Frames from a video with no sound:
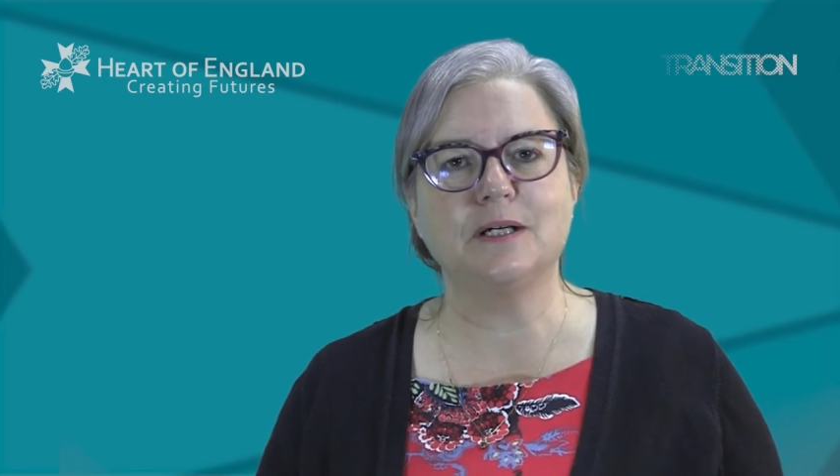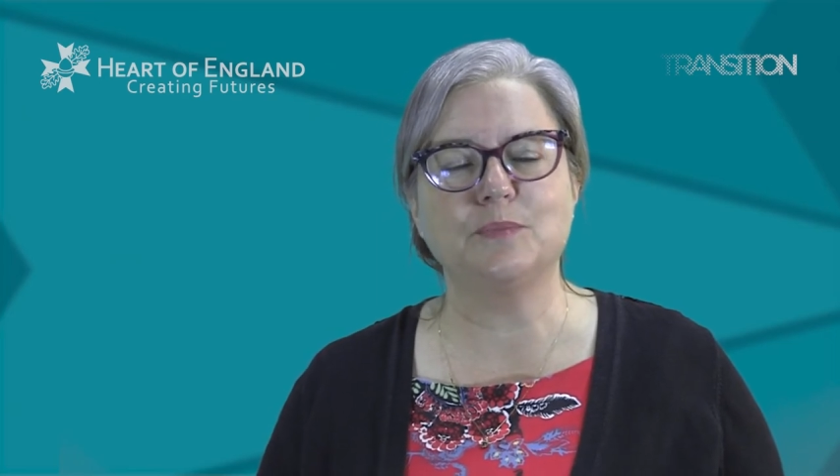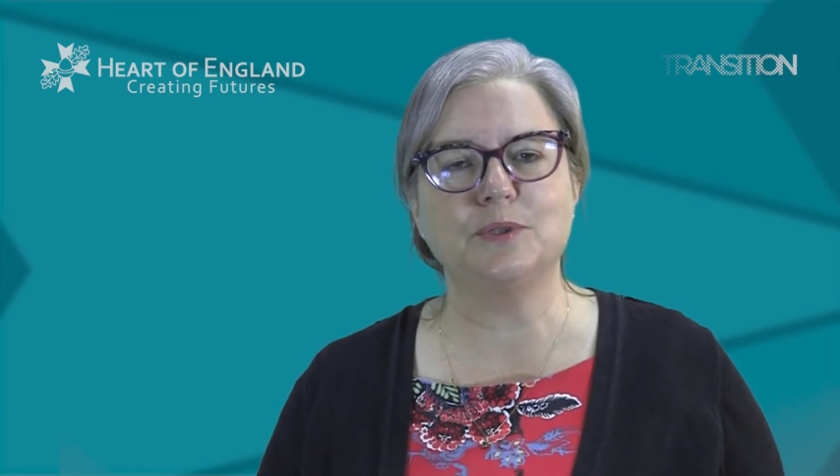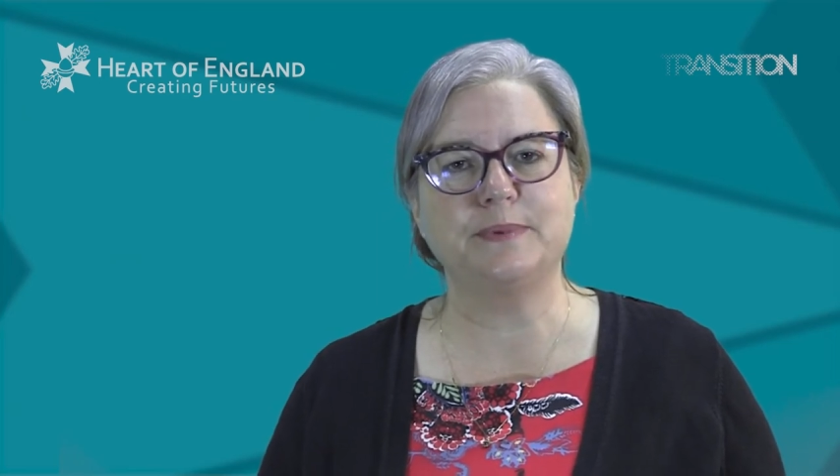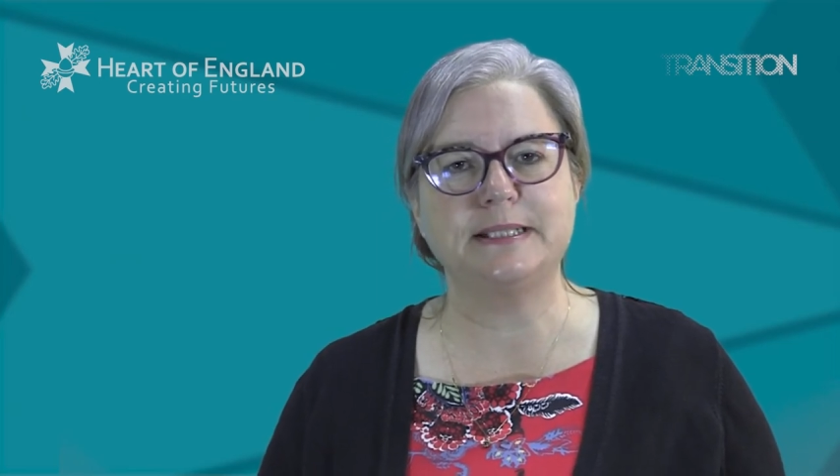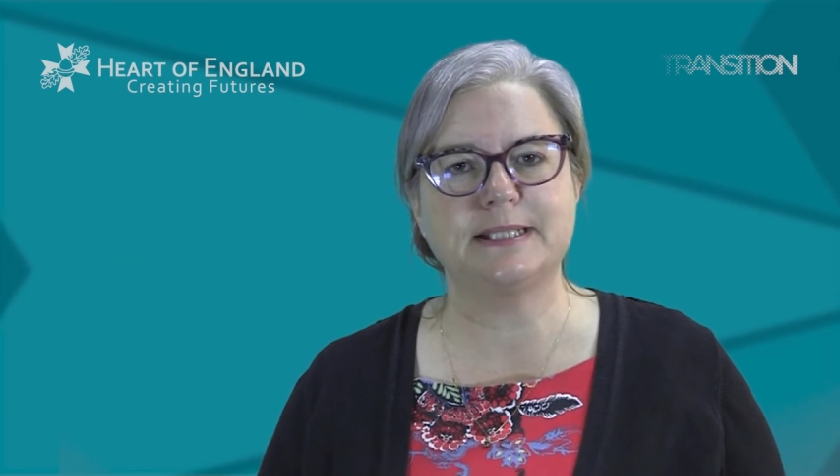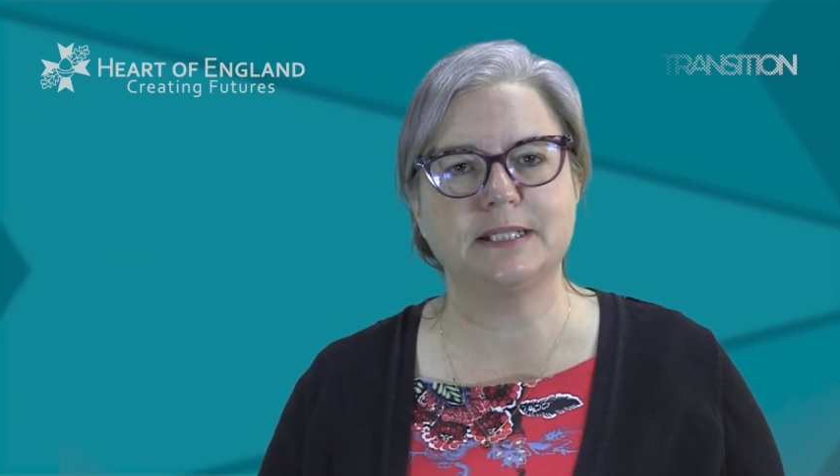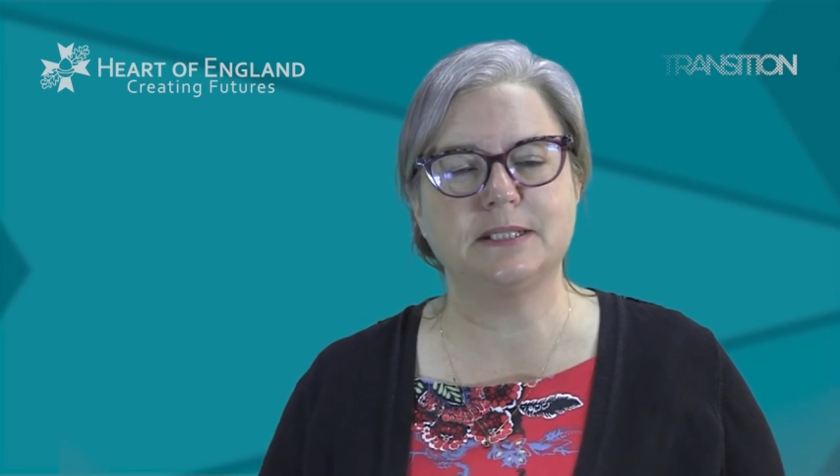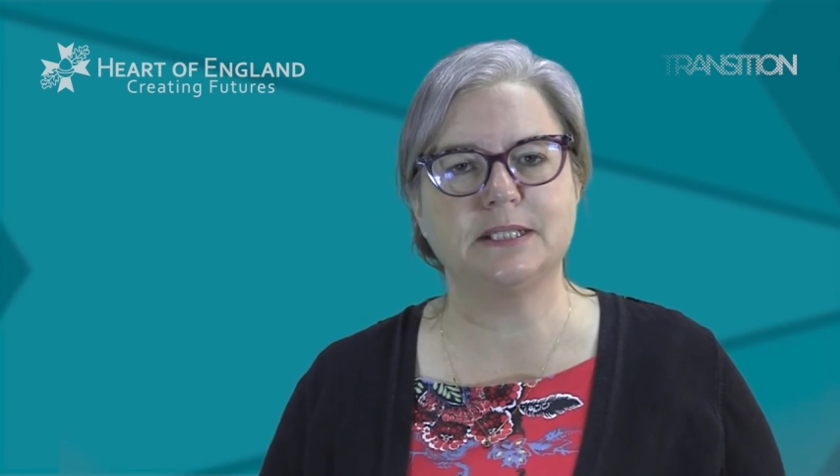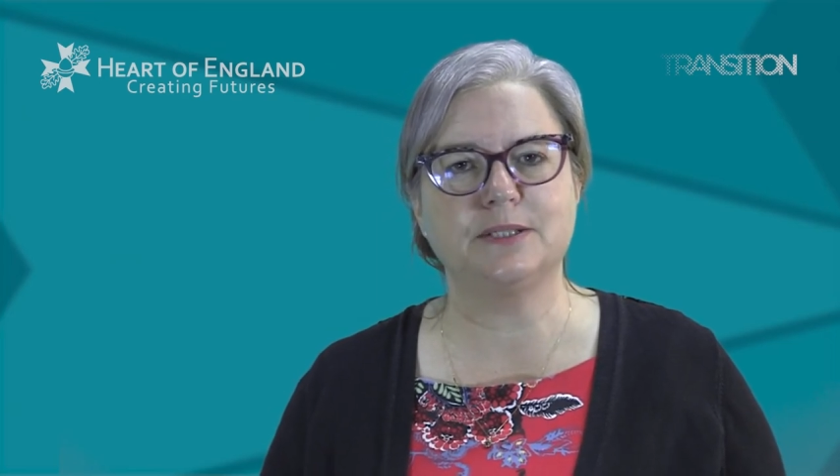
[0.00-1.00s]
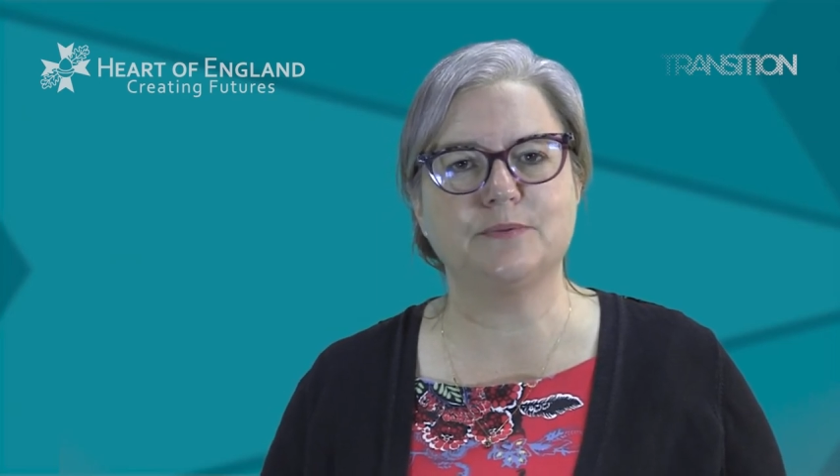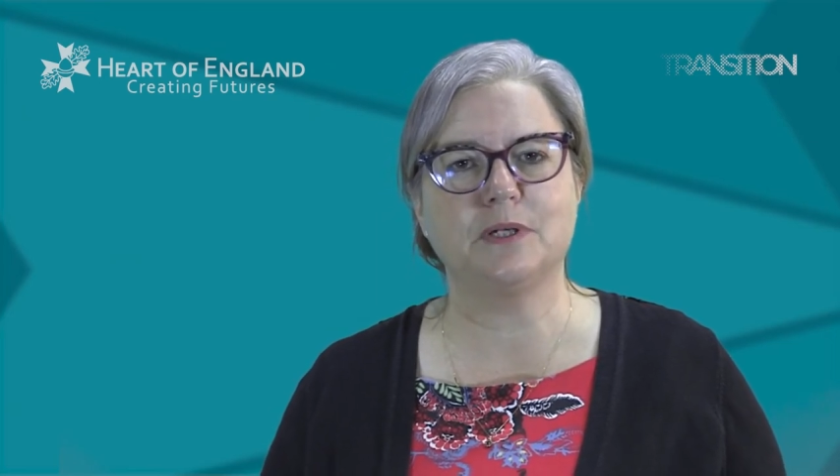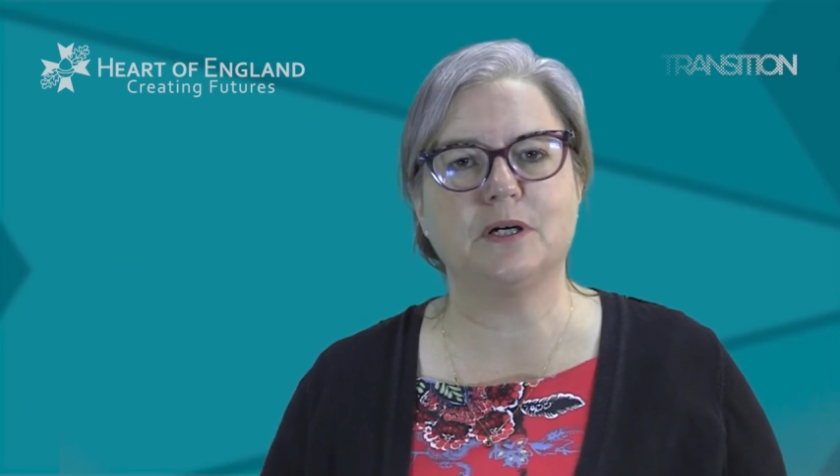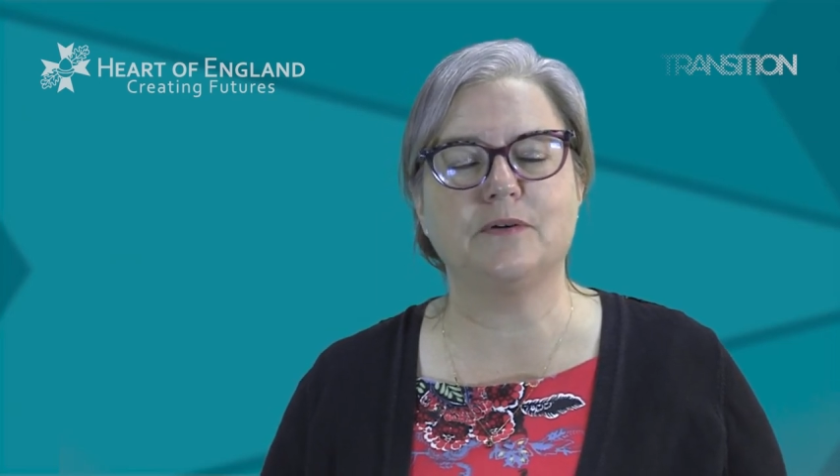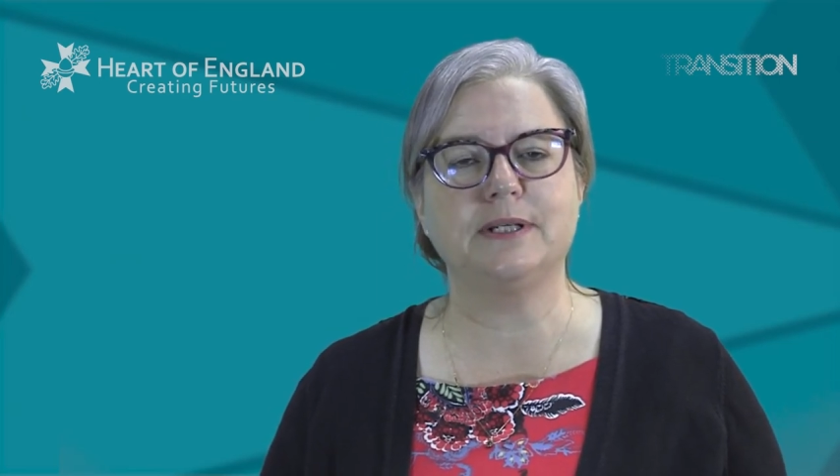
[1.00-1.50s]
will be studied
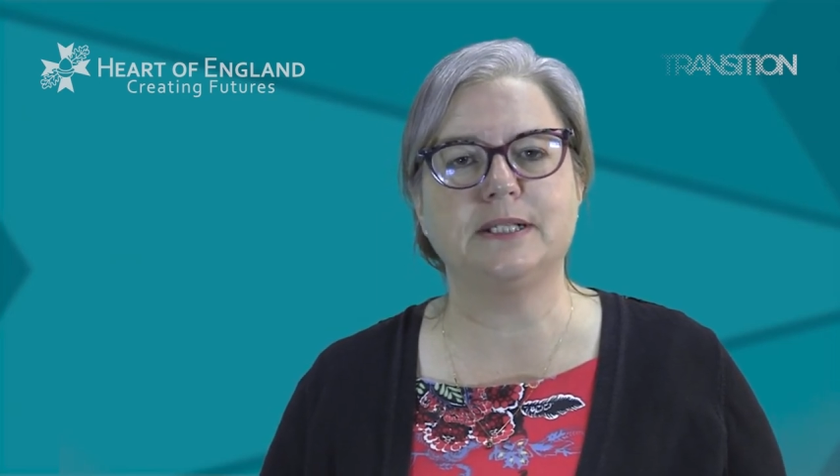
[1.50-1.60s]
are